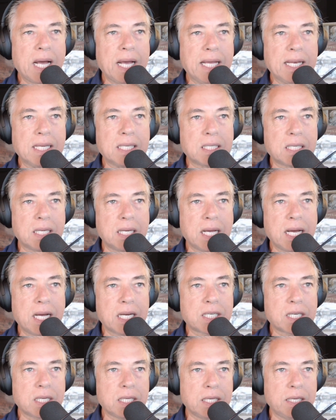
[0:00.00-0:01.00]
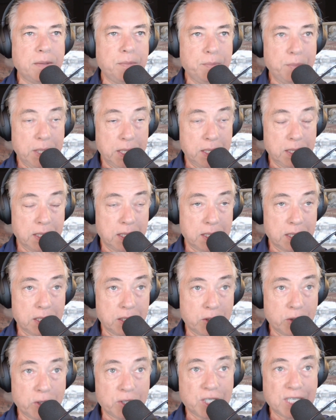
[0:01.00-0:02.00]
It doesn't actually mean
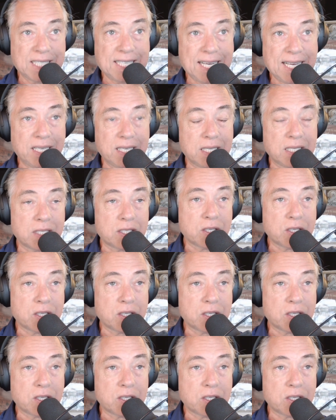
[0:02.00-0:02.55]
church attendance.